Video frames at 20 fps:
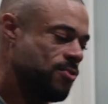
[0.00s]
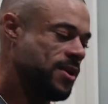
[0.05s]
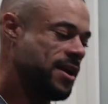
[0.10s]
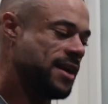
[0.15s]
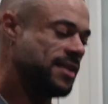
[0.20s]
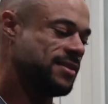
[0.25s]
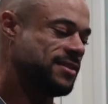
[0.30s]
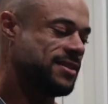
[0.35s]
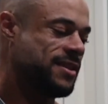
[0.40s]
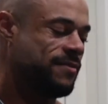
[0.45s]
We
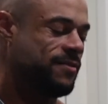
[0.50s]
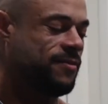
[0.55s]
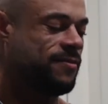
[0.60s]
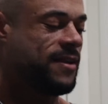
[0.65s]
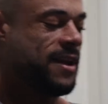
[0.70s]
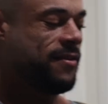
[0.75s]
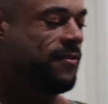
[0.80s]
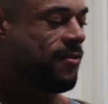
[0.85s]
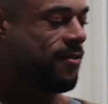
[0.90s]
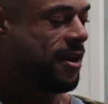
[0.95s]
got
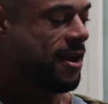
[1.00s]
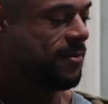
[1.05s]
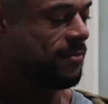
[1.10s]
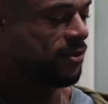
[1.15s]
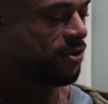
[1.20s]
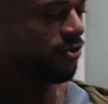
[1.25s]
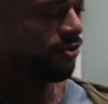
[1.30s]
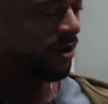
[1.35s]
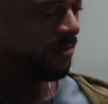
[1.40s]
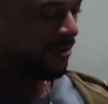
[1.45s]
75
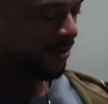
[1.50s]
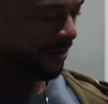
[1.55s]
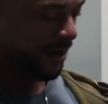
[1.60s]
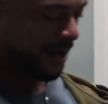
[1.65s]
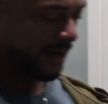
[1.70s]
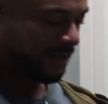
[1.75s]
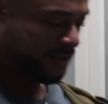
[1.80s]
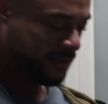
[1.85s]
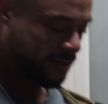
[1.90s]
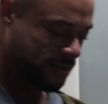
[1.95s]
grams cream of
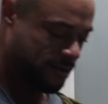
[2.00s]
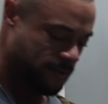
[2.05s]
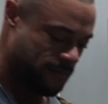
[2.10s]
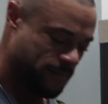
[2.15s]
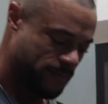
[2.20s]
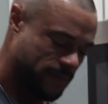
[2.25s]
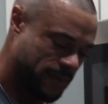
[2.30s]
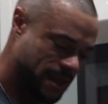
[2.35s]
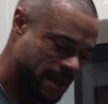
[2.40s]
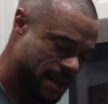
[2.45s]
rice.
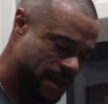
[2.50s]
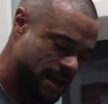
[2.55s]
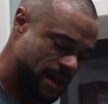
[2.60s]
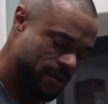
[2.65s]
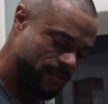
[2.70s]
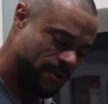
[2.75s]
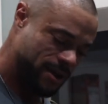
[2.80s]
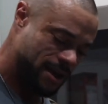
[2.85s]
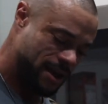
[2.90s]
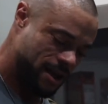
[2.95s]

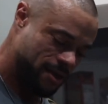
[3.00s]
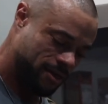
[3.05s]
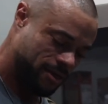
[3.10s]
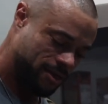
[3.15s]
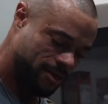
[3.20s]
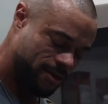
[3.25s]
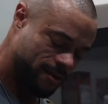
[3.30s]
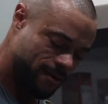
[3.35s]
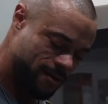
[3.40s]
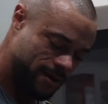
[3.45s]
We got
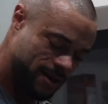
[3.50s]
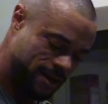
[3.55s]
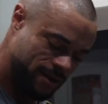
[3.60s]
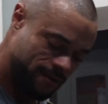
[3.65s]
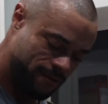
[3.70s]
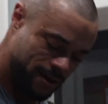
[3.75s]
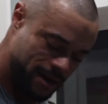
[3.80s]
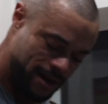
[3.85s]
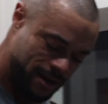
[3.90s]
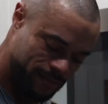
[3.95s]
30
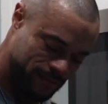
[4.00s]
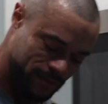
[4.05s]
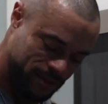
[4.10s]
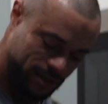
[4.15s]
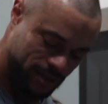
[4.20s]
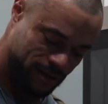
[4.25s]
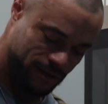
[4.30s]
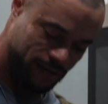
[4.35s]
grams